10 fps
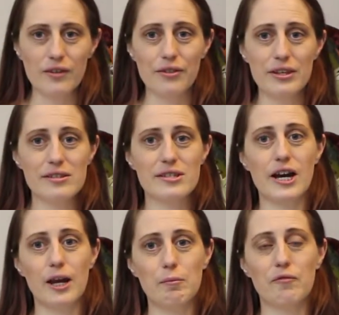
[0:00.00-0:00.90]
This
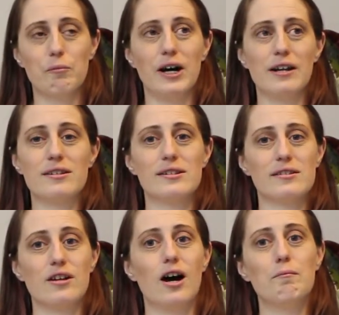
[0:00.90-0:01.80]
type of bodice is
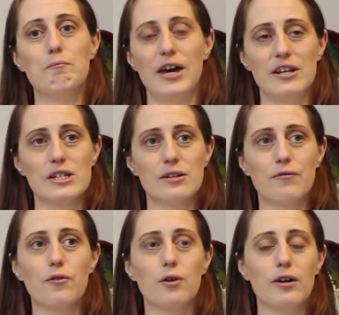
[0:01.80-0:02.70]
not meant
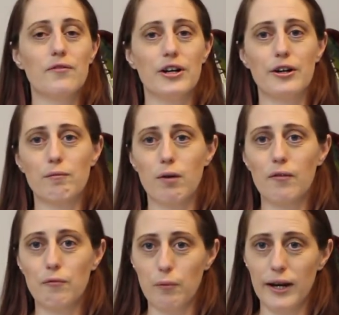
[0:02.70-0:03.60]
for very
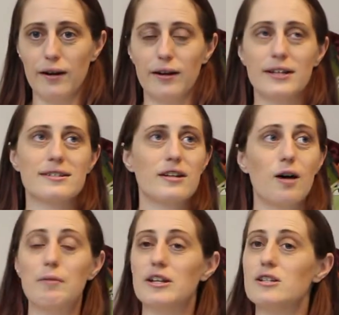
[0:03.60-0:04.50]
rough wear. It's
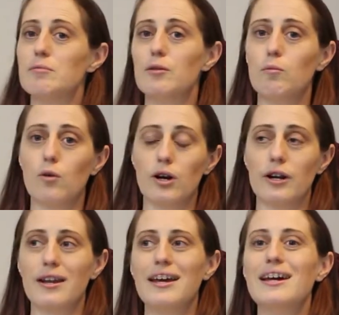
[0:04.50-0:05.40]
not meant to be
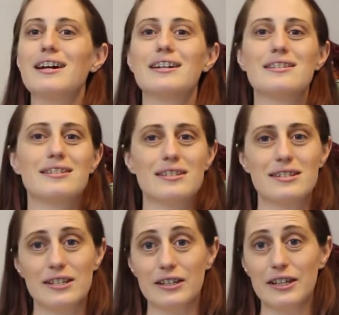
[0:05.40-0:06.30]
worn
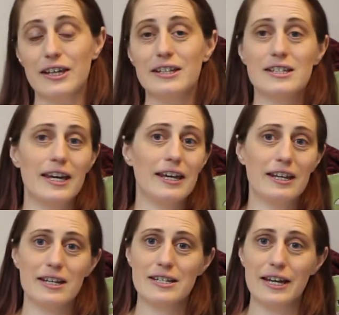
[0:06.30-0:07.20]
consistently day
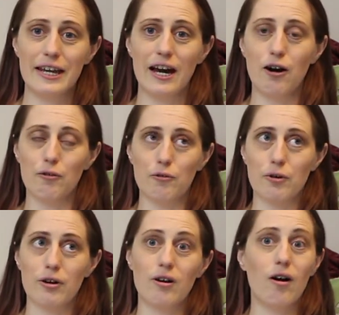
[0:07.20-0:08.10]
in and day out,
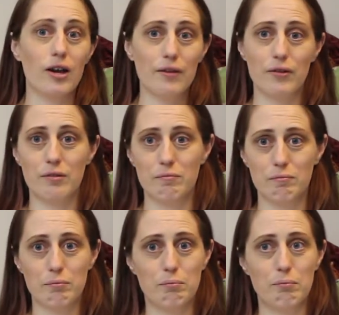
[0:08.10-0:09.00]
or even
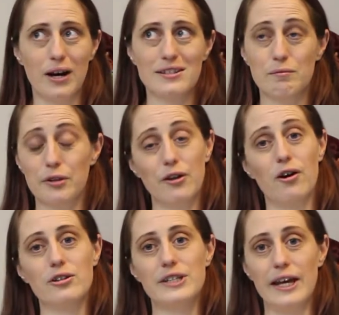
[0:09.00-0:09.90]
possibly
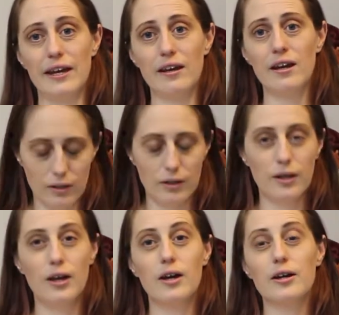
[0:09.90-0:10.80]
all day.
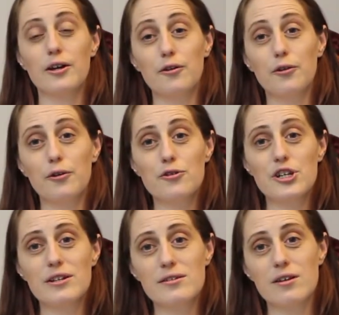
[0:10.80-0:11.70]

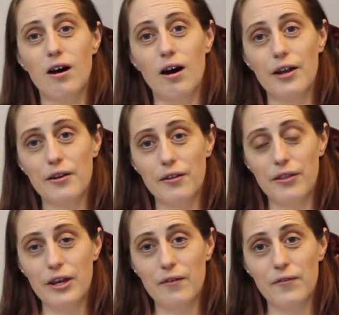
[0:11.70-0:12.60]
Conclusions on
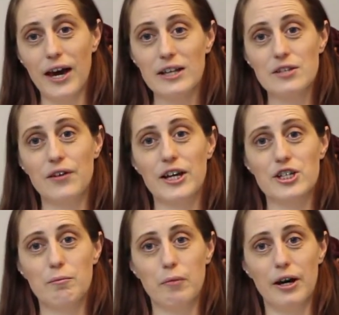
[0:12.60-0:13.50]
the fast
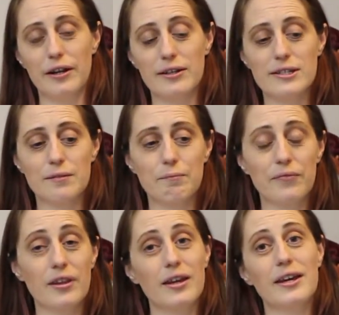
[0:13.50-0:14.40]
fashion bodice.
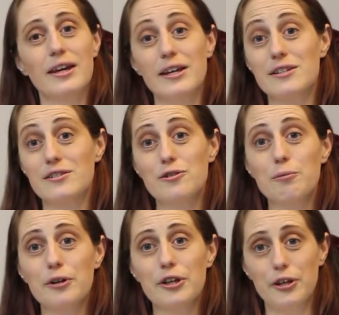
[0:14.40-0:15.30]
It's
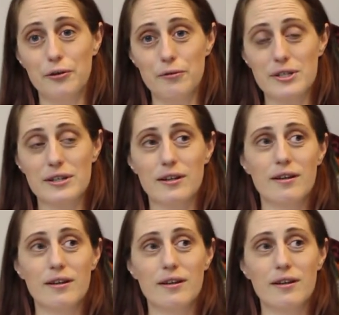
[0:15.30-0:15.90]
super cute.